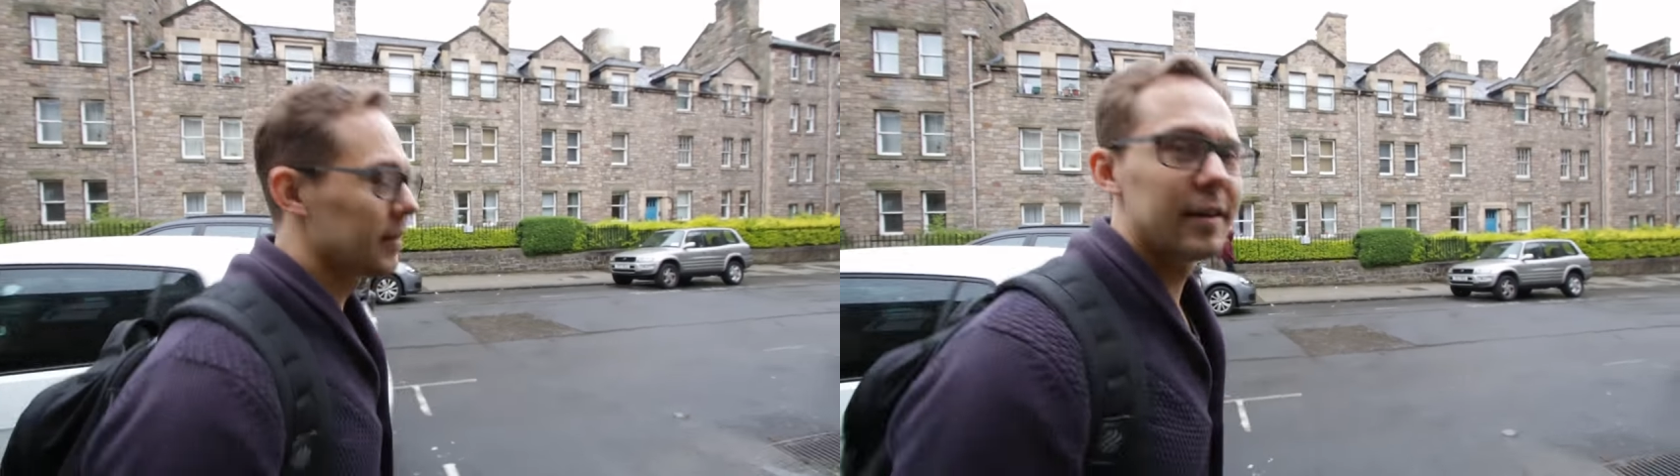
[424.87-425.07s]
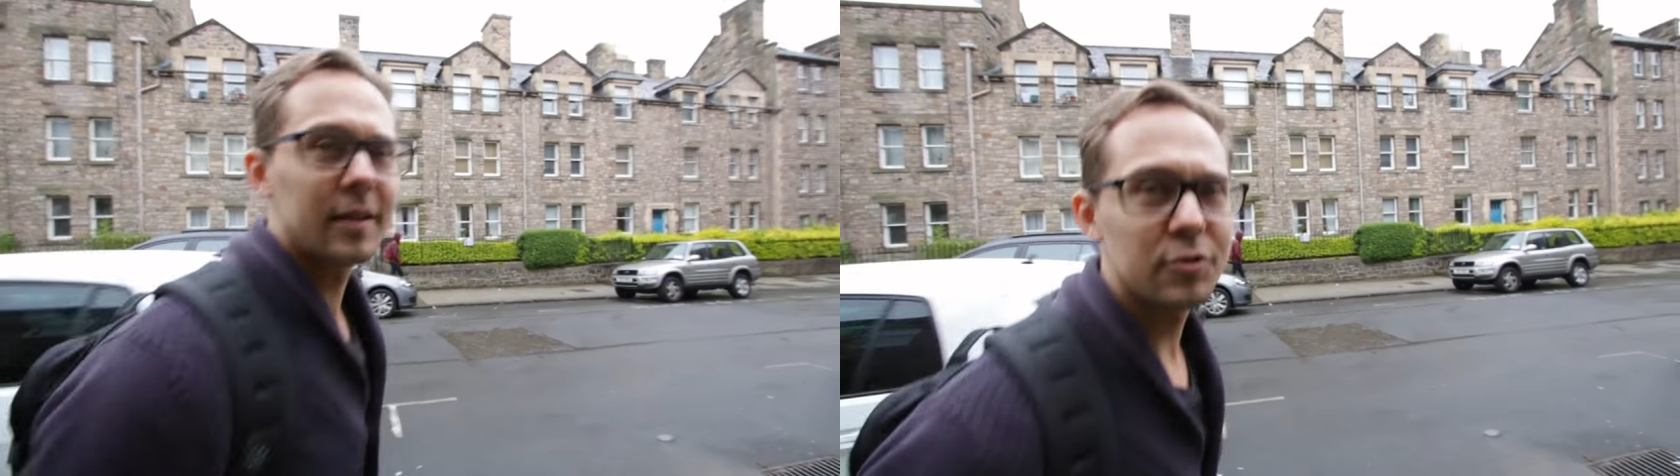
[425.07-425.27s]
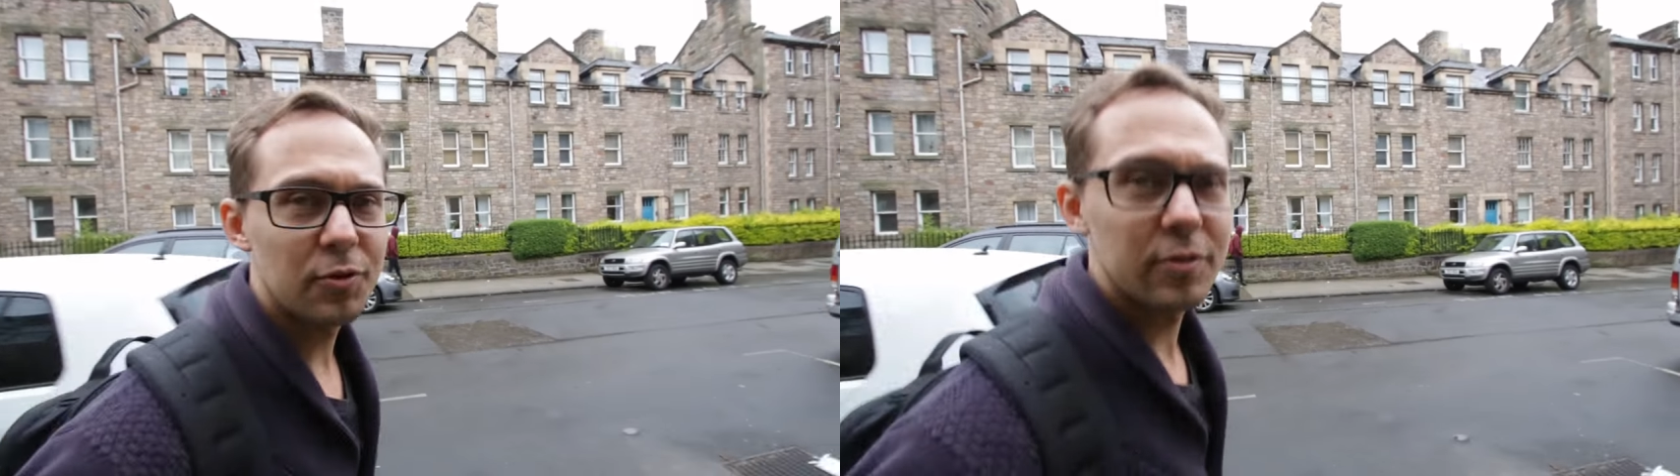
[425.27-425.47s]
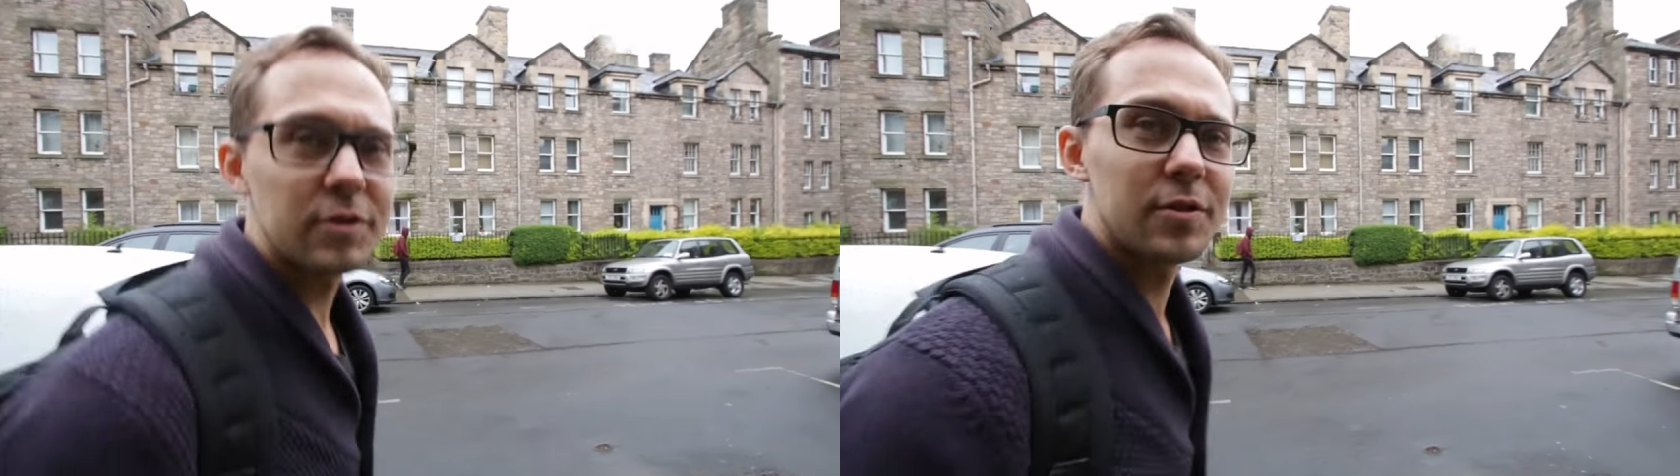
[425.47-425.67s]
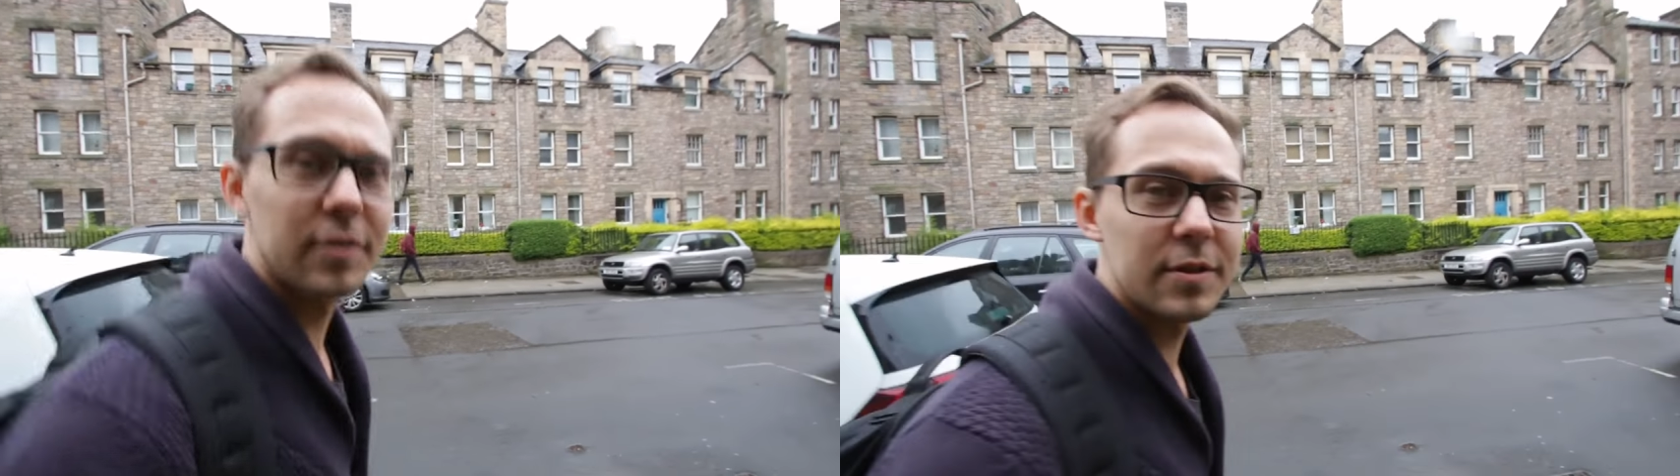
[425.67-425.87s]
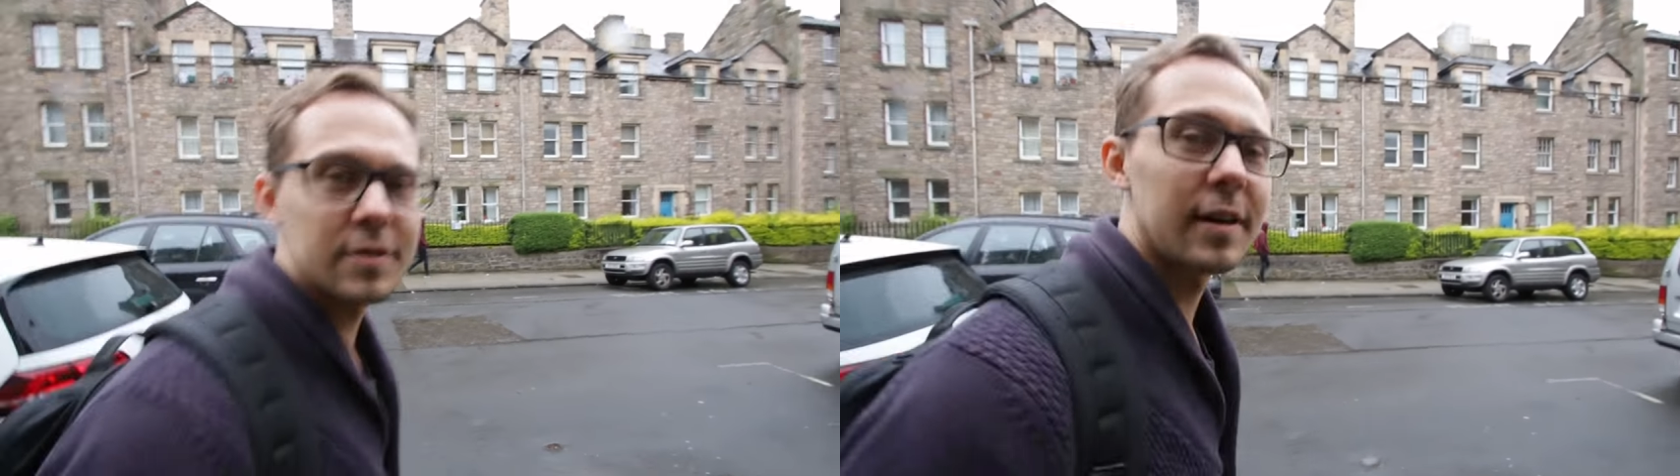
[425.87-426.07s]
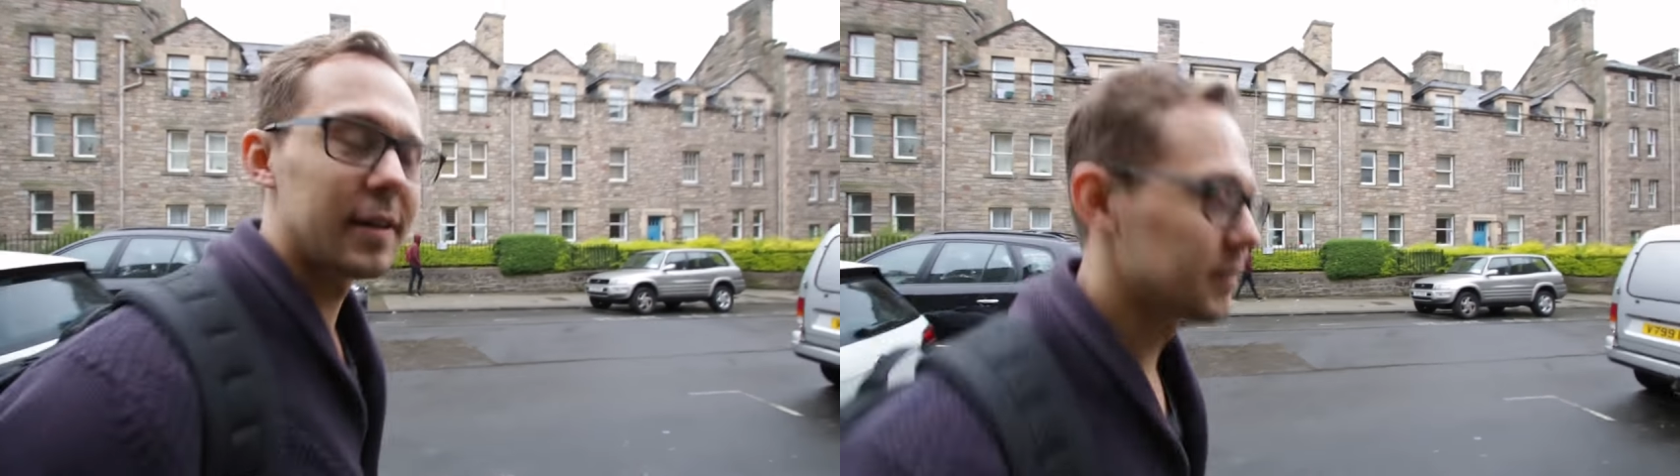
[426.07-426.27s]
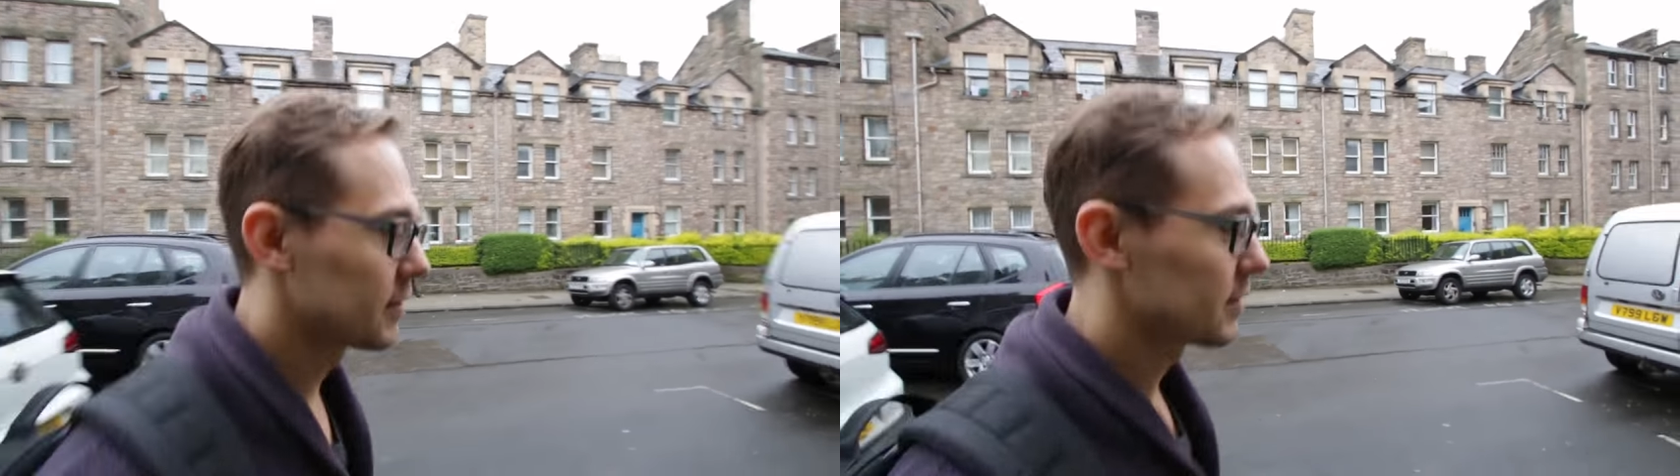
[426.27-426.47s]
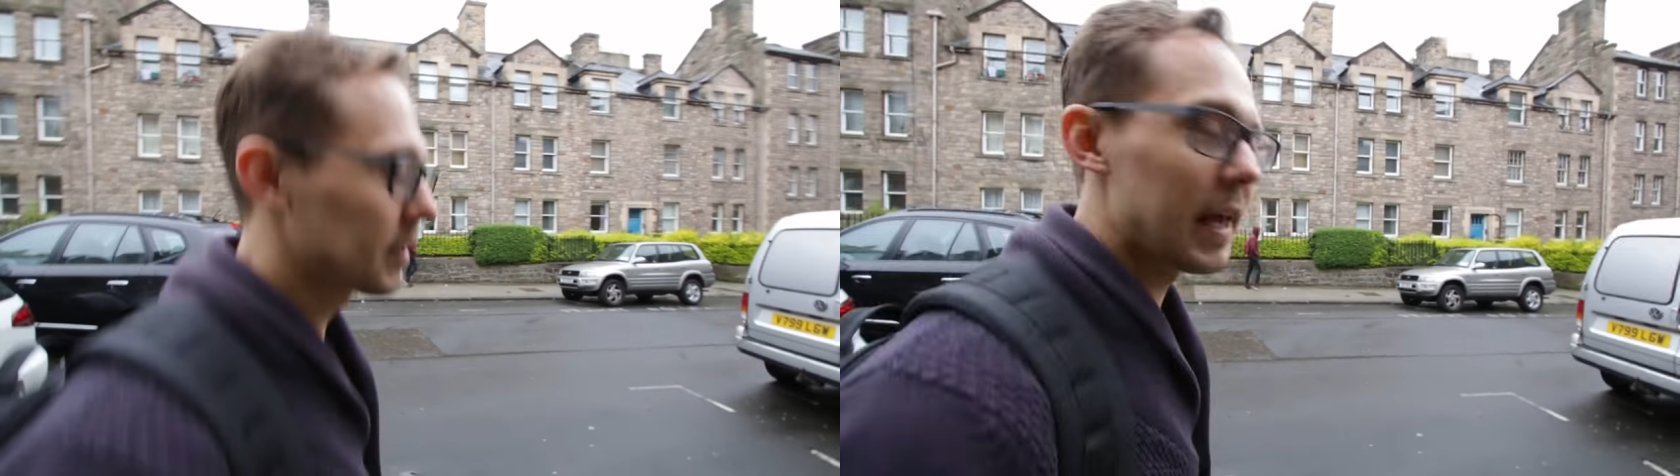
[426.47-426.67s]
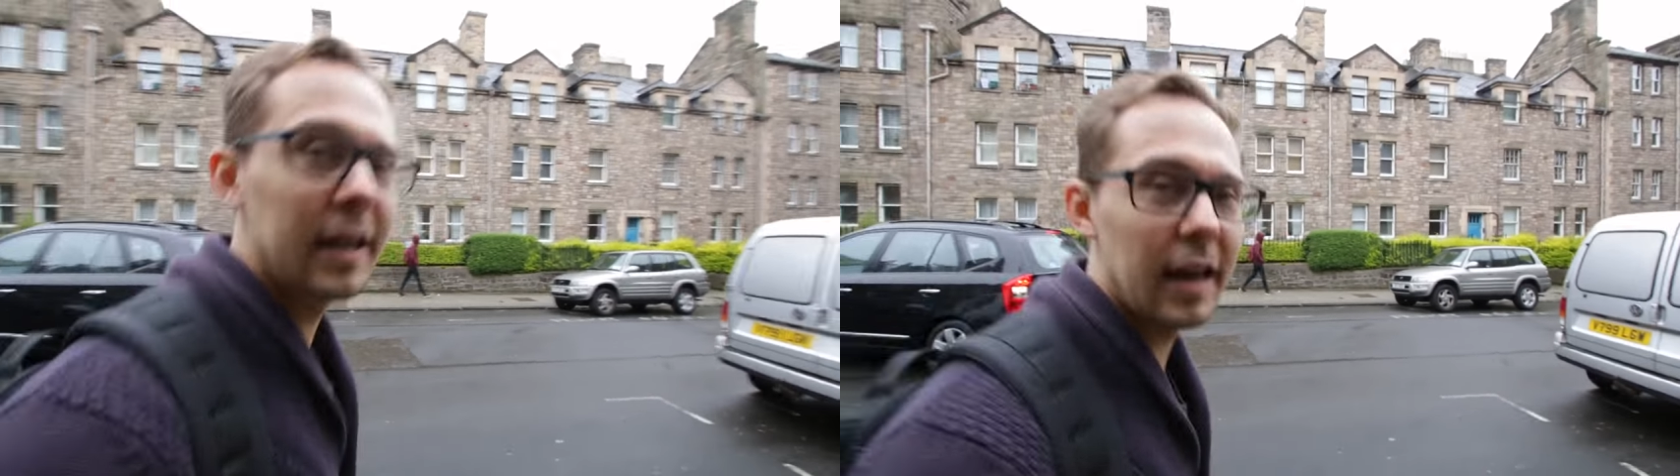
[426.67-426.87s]
English roasters and
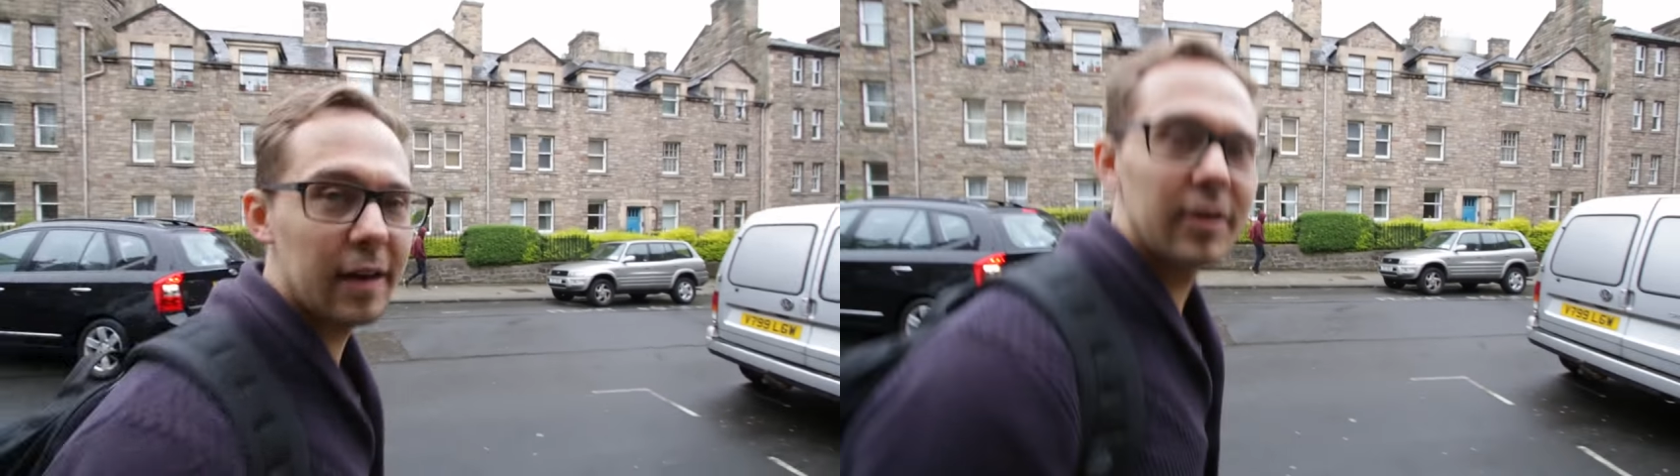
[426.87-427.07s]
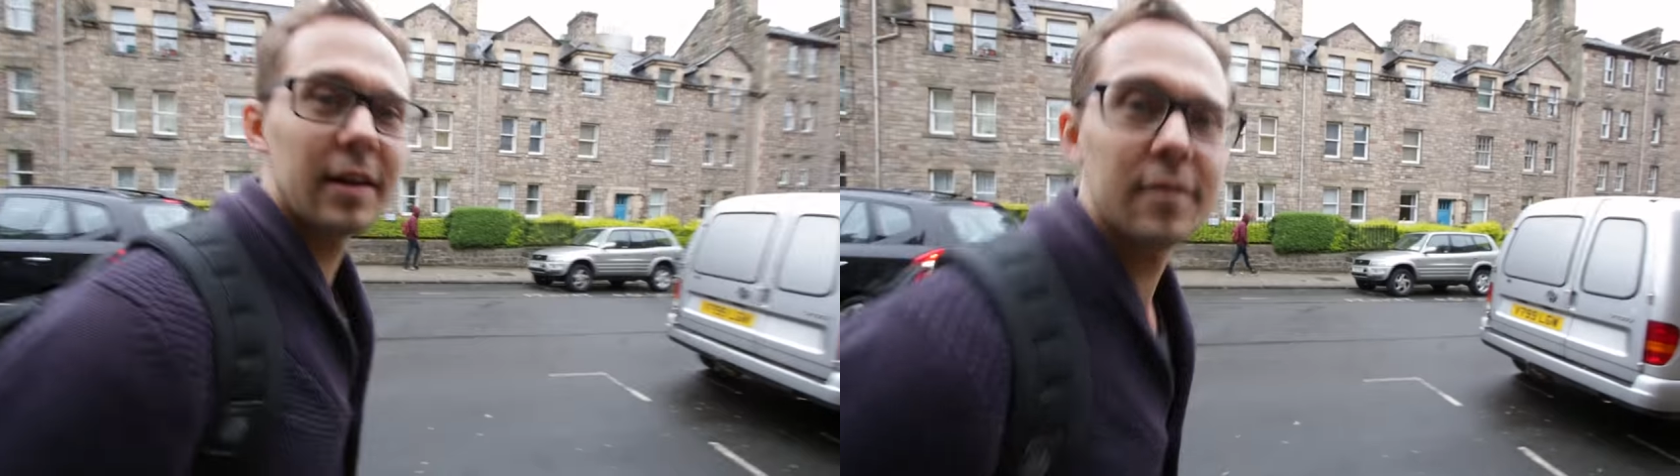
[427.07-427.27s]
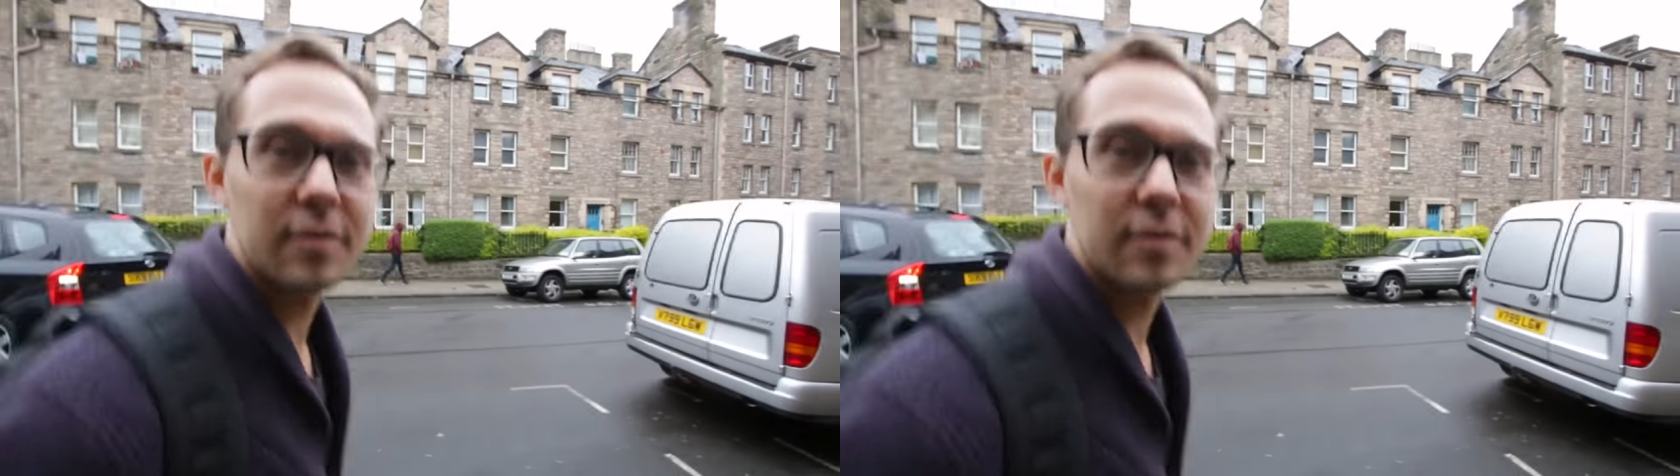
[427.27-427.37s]
Scandinavian,